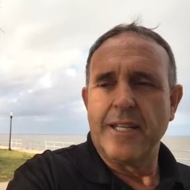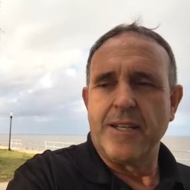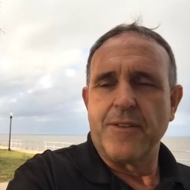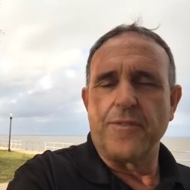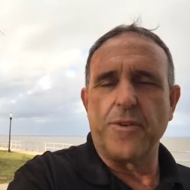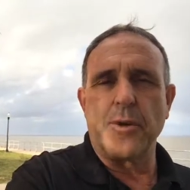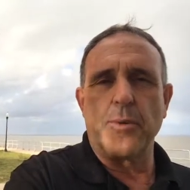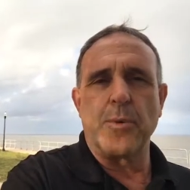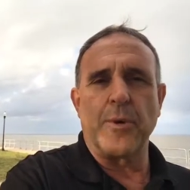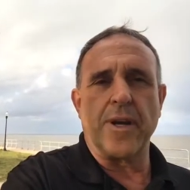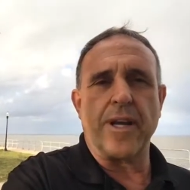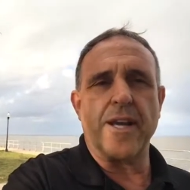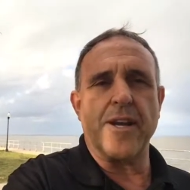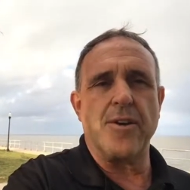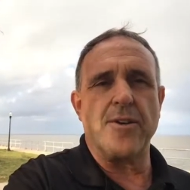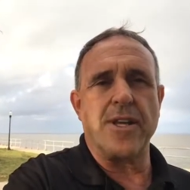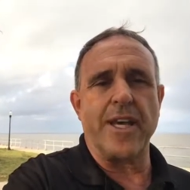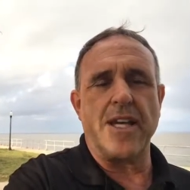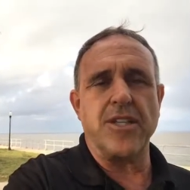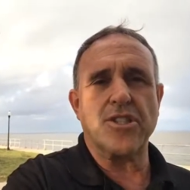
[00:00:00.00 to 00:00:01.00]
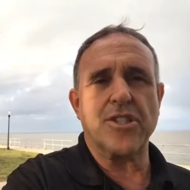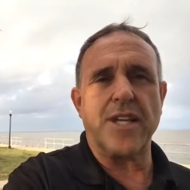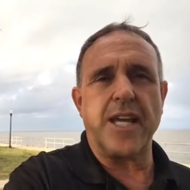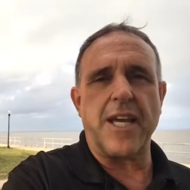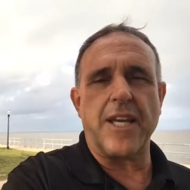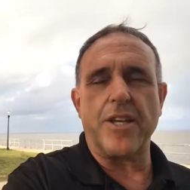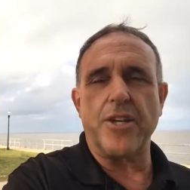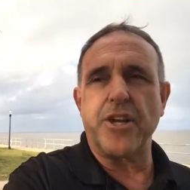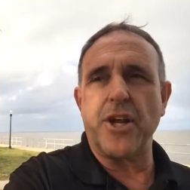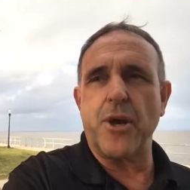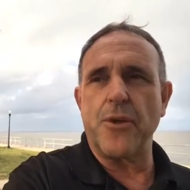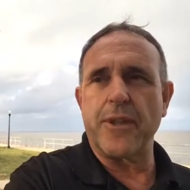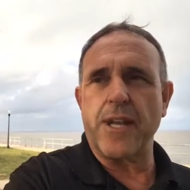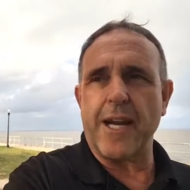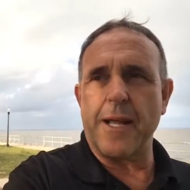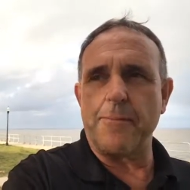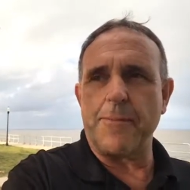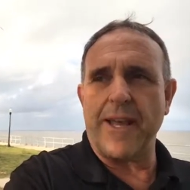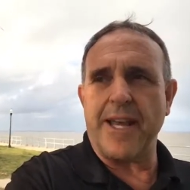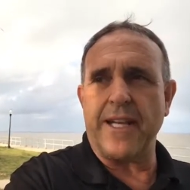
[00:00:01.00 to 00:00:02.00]
if you were here yesterday, you know that
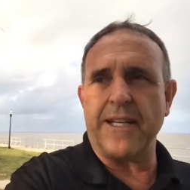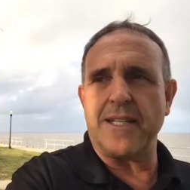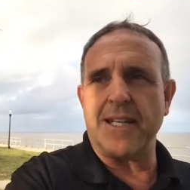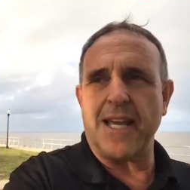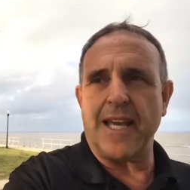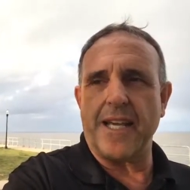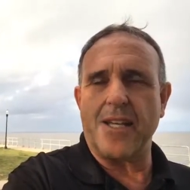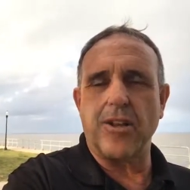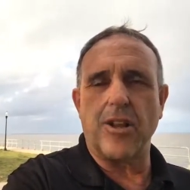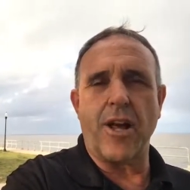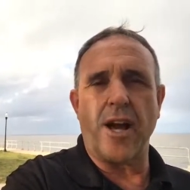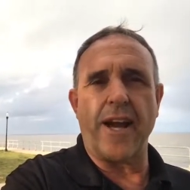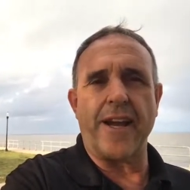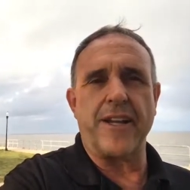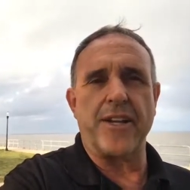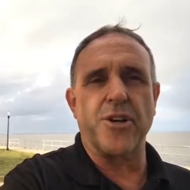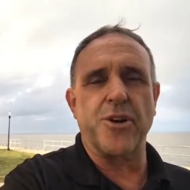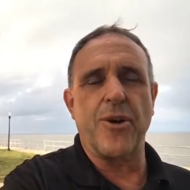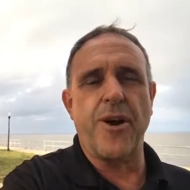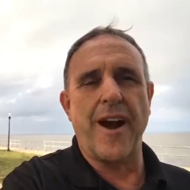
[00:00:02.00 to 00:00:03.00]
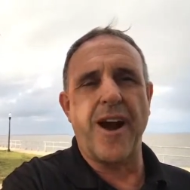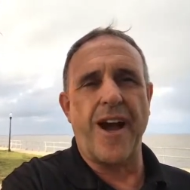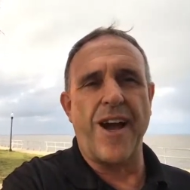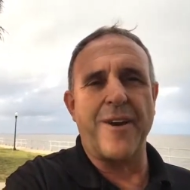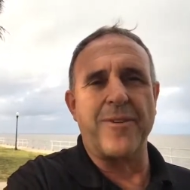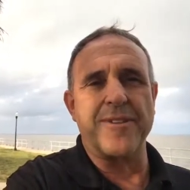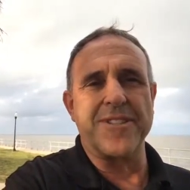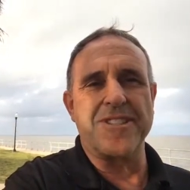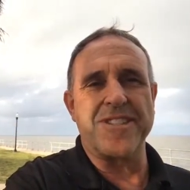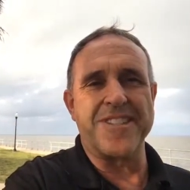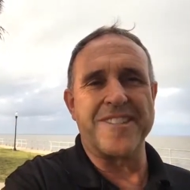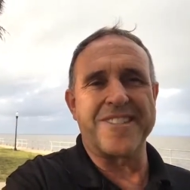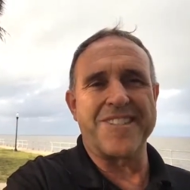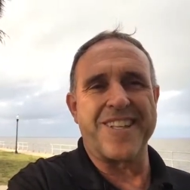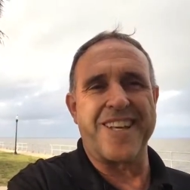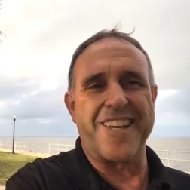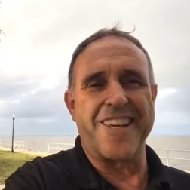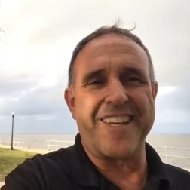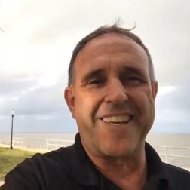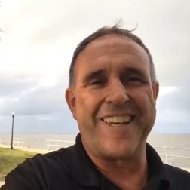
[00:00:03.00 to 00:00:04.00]
I made a client cry, which is
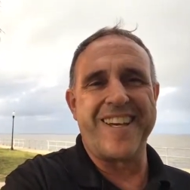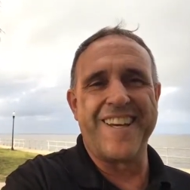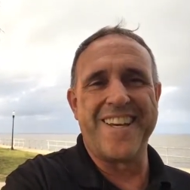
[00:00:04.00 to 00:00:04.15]
like